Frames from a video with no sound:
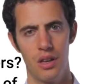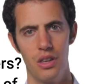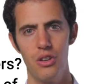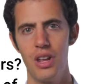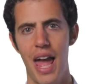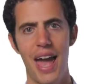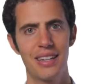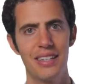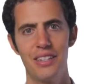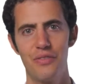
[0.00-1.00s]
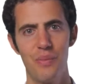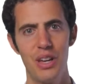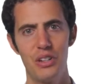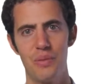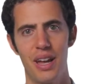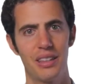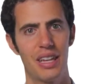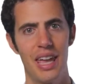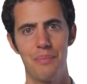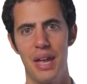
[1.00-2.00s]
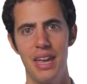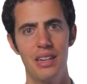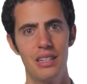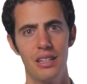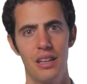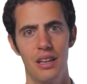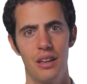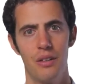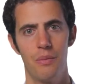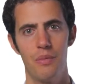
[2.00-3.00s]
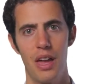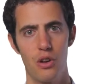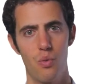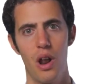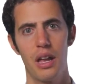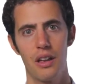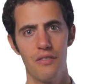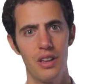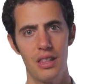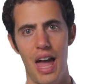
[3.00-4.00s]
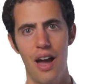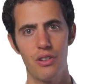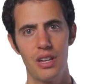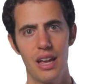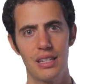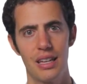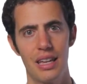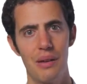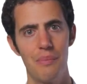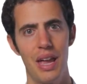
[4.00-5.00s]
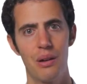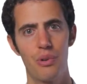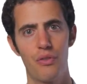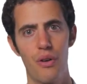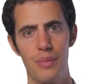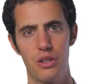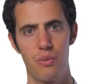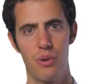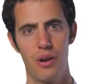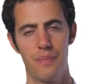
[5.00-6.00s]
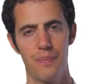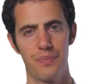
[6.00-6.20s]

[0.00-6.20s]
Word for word: You can access information about the campaigns that you're running via the Advertising and Campaign Performance Report.